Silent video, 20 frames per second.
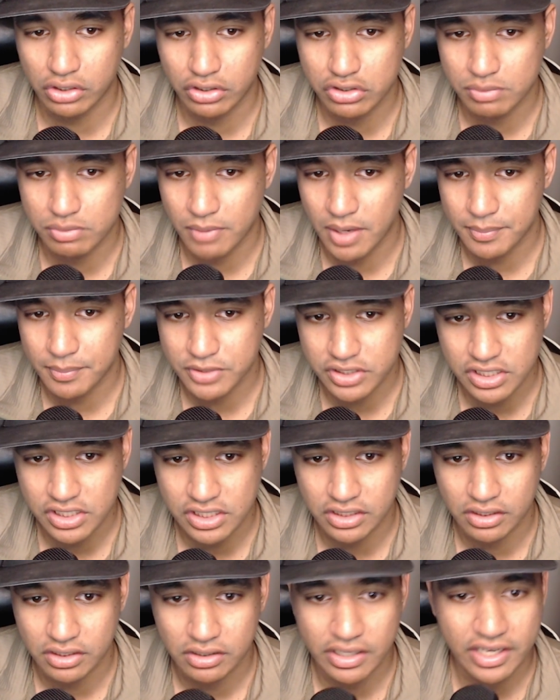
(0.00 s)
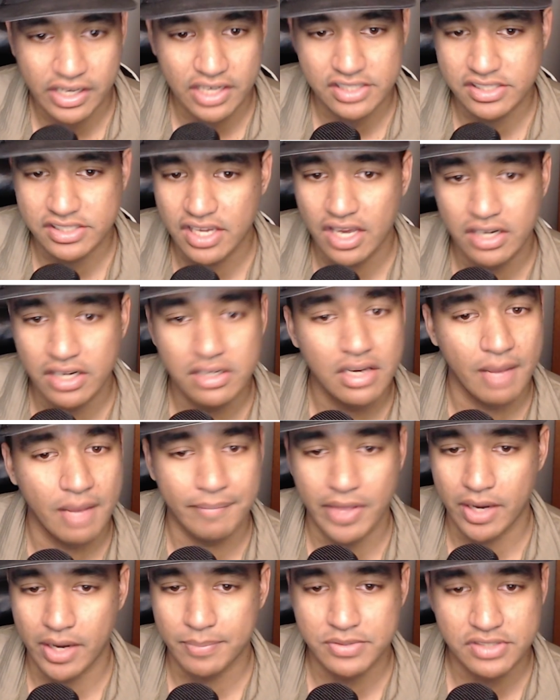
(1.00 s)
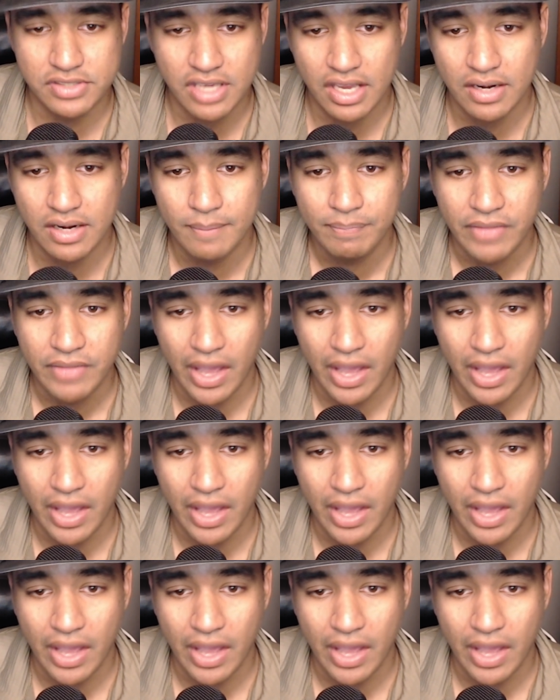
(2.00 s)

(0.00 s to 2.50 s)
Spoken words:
into my machine. Like I said, I'm not upset.